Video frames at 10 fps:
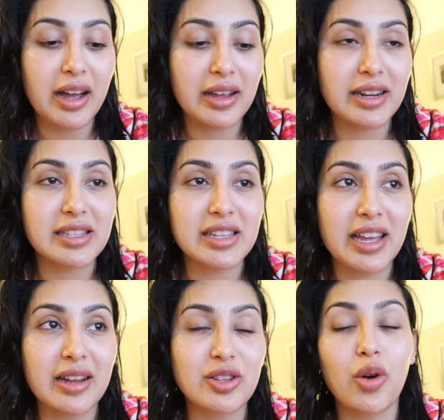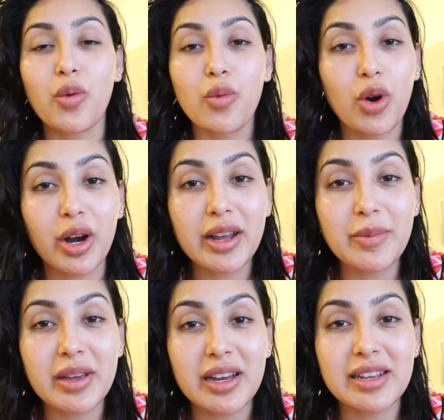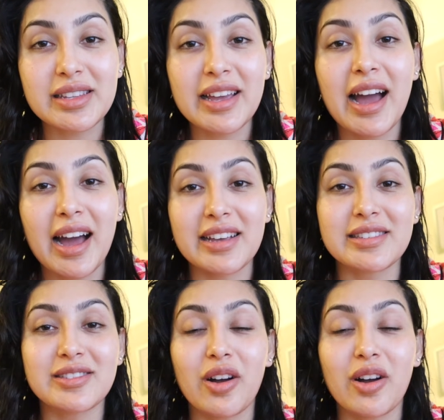gonna say I don't worry because it has